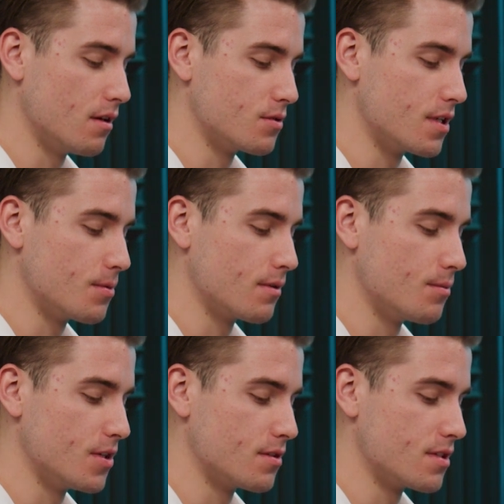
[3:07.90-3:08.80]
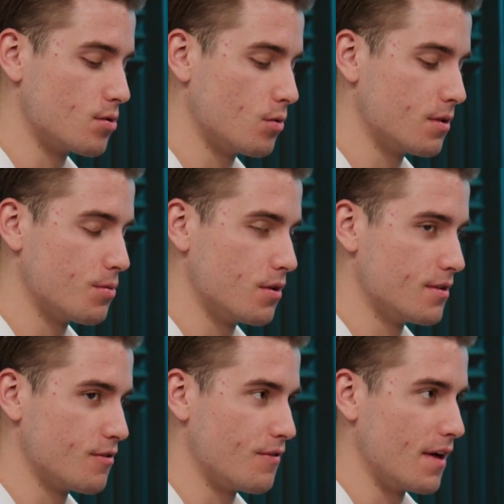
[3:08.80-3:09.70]
typically because these holding
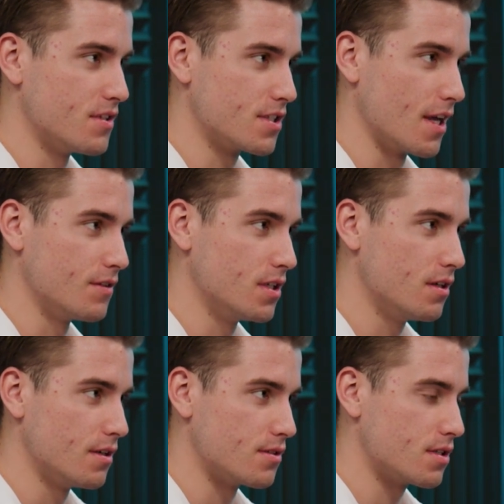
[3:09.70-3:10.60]
periods are 5 to 7 years.